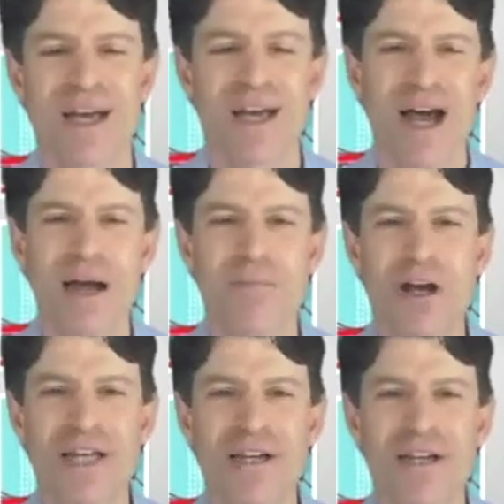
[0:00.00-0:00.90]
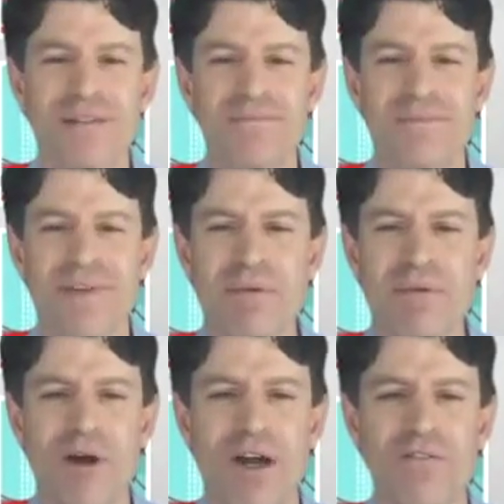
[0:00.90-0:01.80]
I'm Mark Nagel. I've been
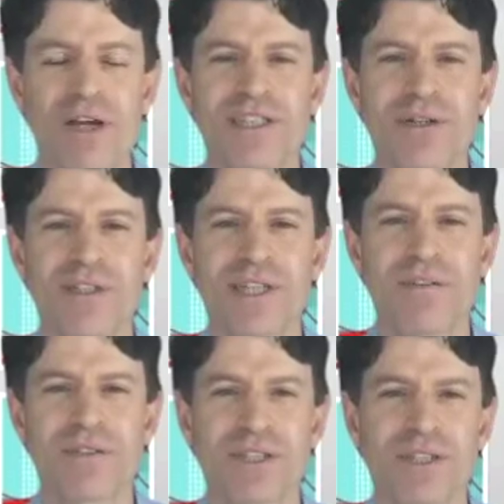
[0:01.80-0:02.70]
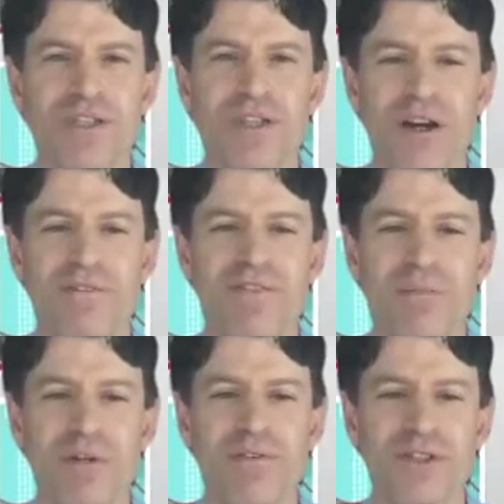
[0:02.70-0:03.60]
part of Rescue SF since it started in
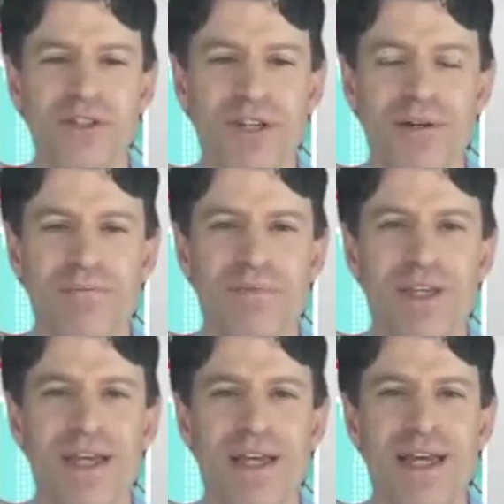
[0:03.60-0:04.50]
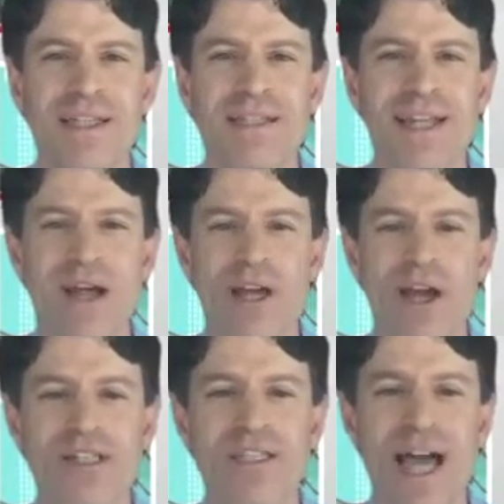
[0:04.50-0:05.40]
February of this year. Today, we
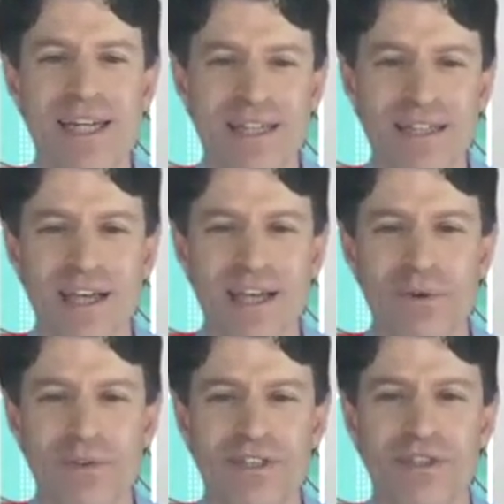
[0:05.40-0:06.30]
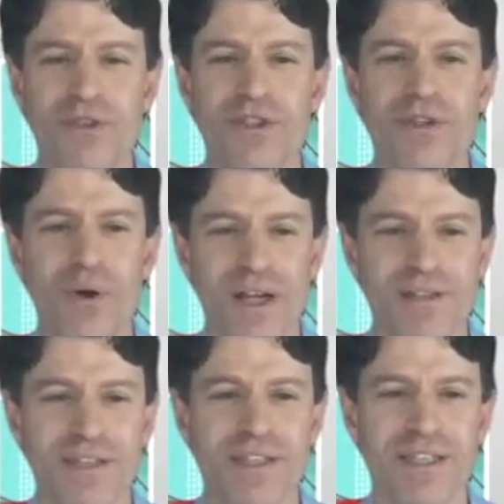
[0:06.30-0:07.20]
are delighted to have with us Louis Chicoine,
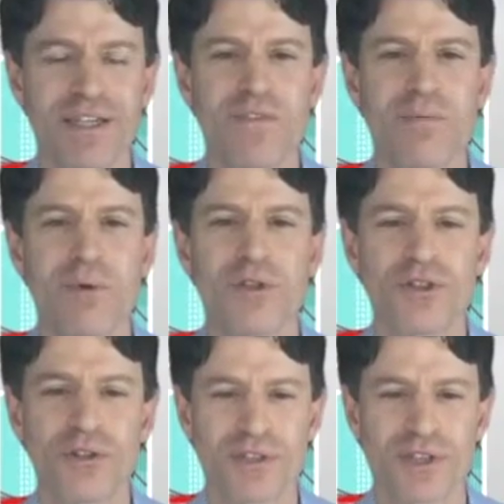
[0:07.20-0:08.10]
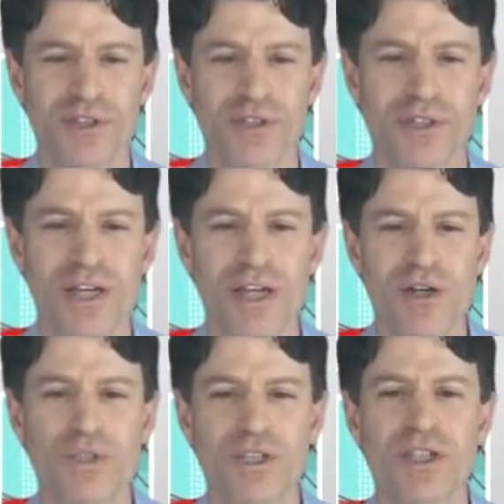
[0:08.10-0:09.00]
the CEO of Abode Services,
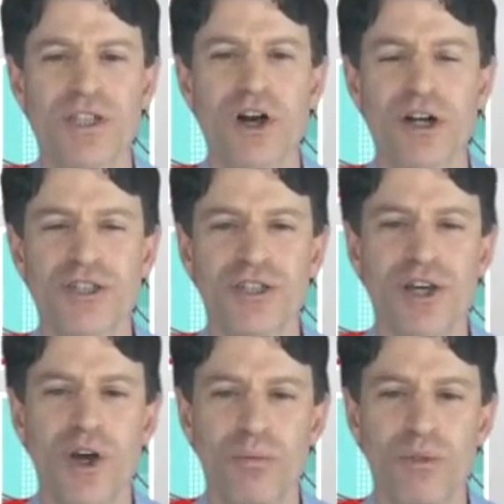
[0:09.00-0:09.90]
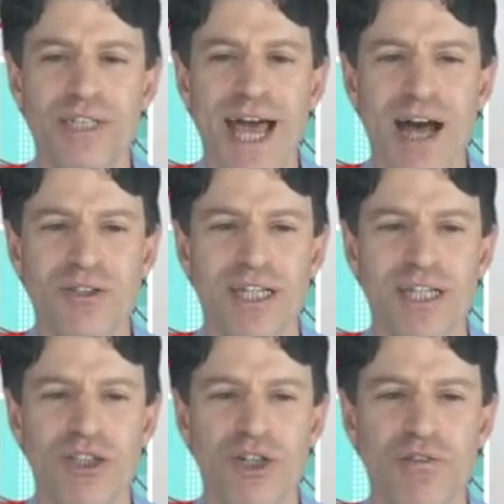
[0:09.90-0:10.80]
which is the largest homeless housing and
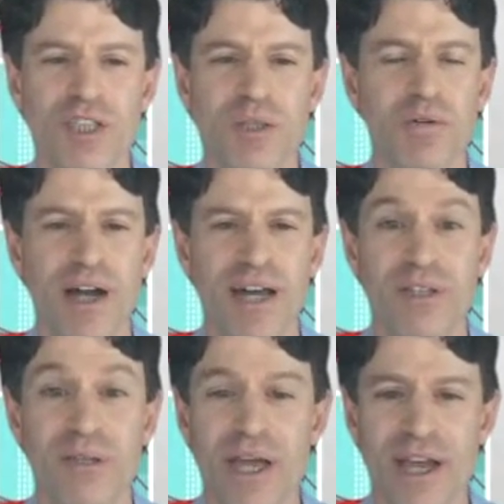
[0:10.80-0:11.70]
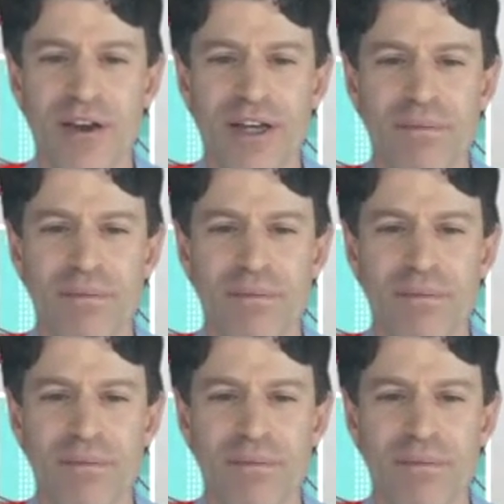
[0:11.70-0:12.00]
services provider in the Bay Area.